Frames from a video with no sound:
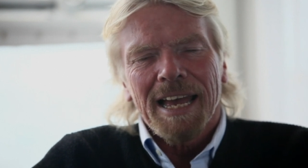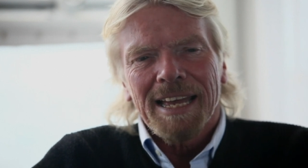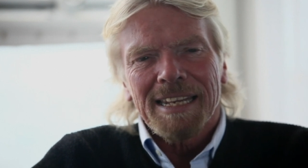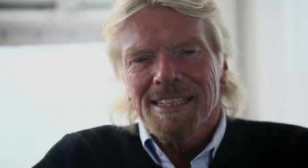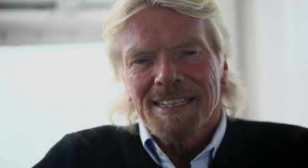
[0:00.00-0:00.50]

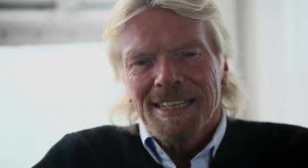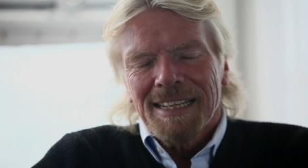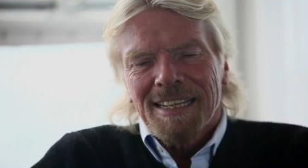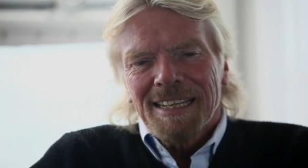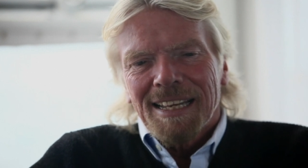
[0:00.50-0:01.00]
And,
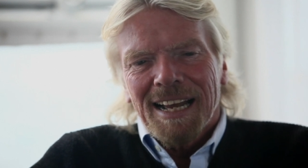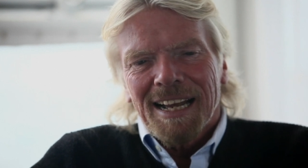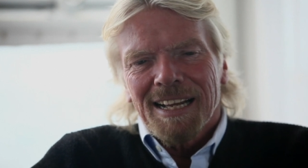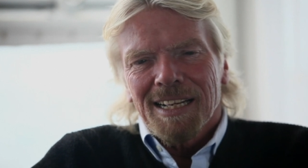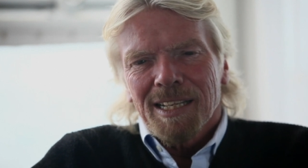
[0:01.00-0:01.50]

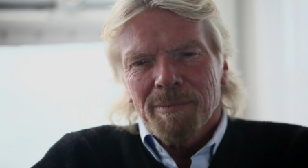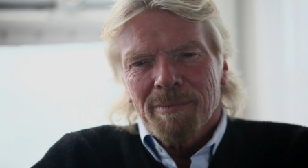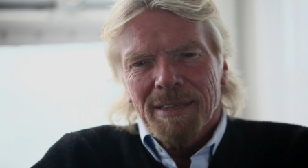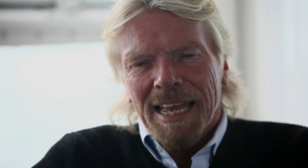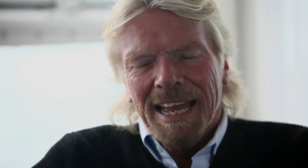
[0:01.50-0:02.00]

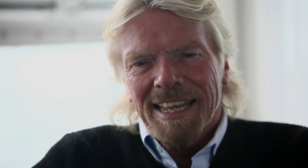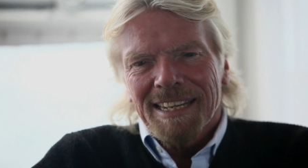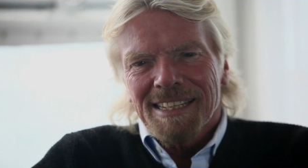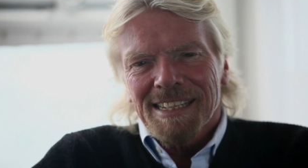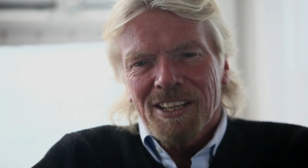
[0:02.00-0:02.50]
um,
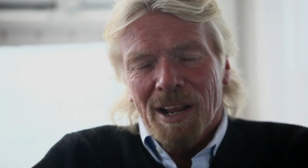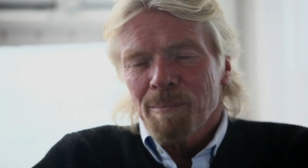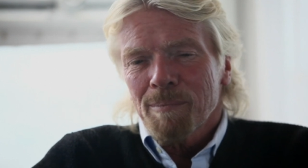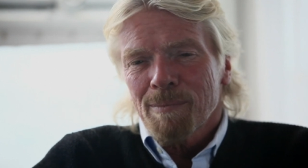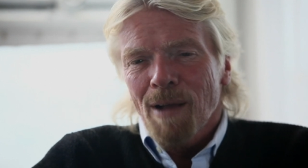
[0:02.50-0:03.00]
and, you know,
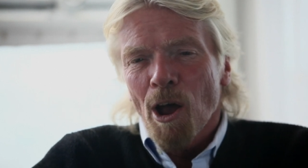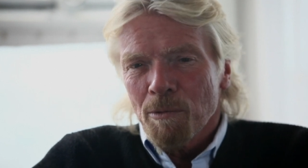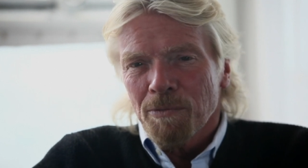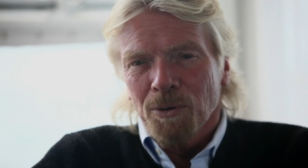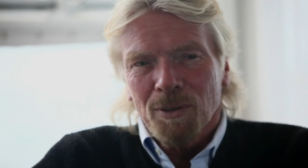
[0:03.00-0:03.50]
I'm
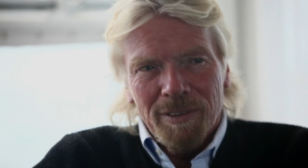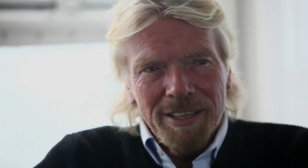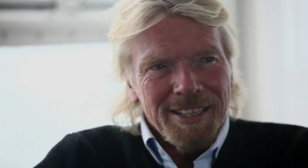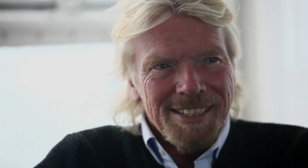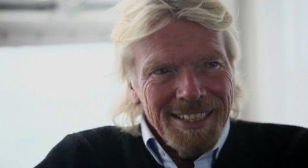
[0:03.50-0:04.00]
hopeful
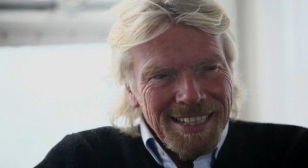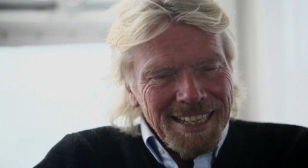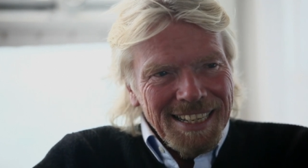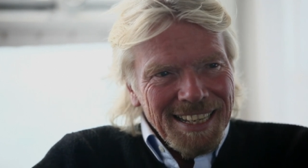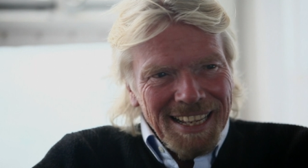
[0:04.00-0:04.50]
that,
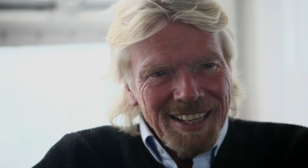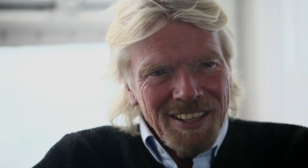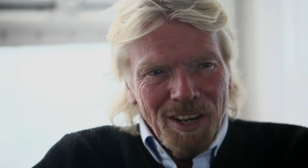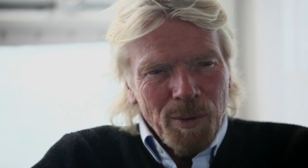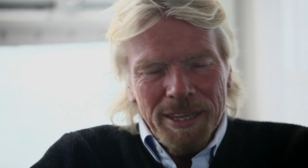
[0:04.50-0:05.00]

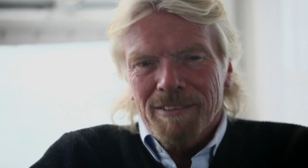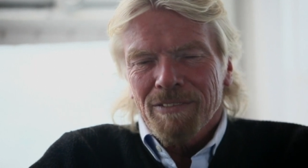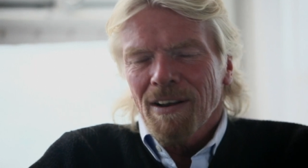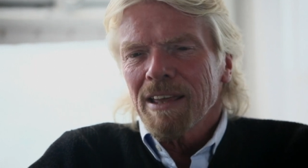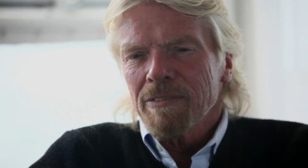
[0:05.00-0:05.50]
you know, within
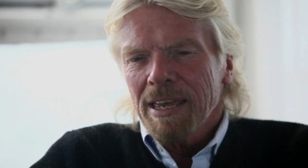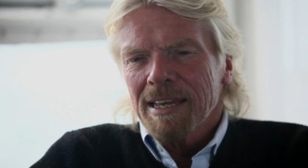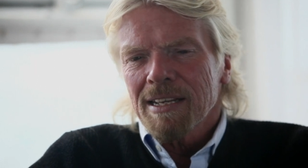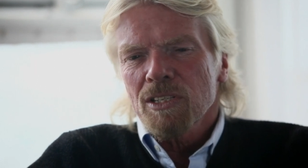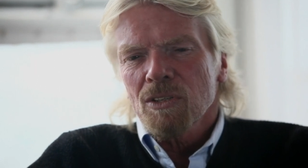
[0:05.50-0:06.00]
five
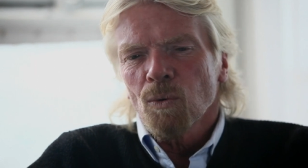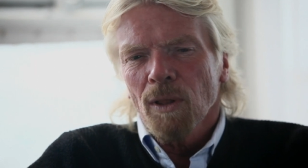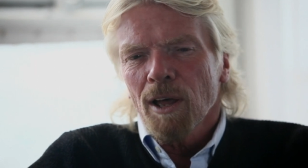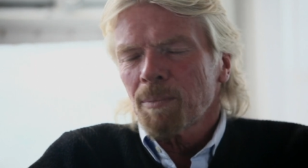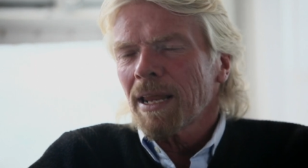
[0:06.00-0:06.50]
years,
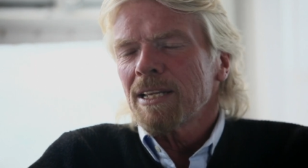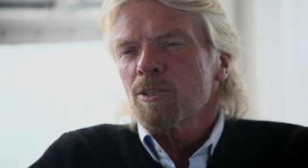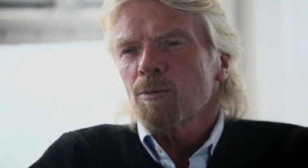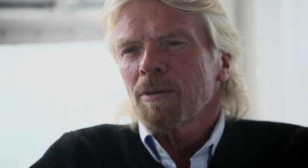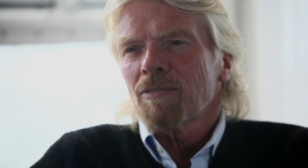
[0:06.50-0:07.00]
all our
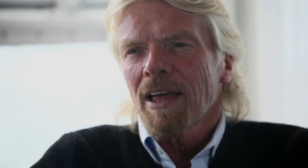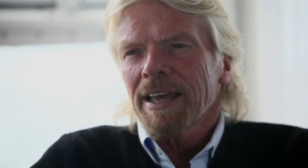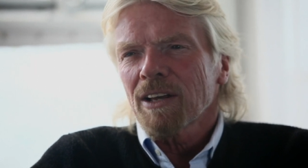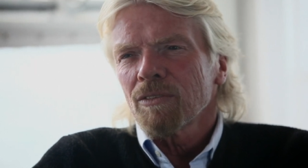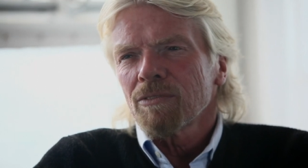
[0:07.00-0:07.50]
planes will be
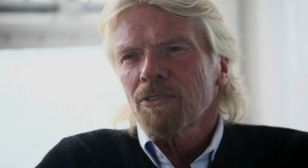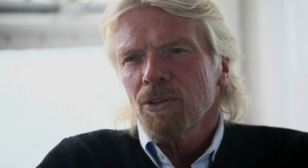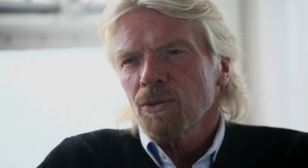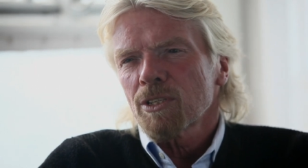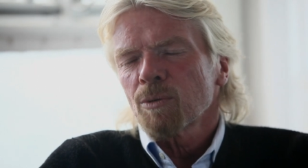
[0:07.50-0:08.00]
flying on
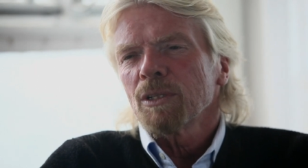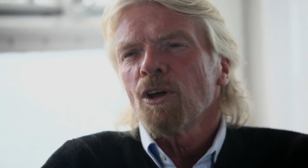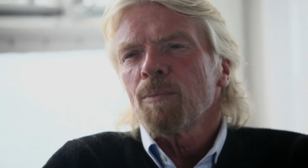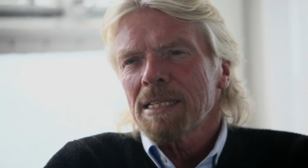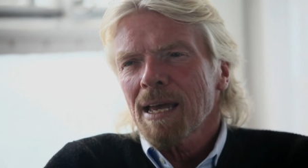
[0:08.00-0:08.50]
fuels that will
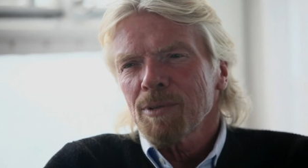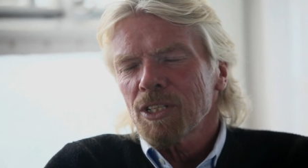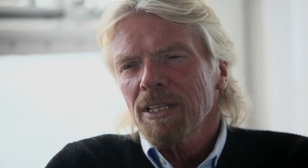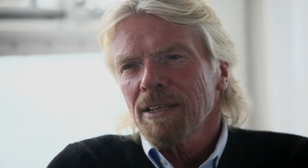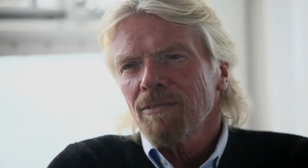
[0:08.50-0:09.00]
not be damaging the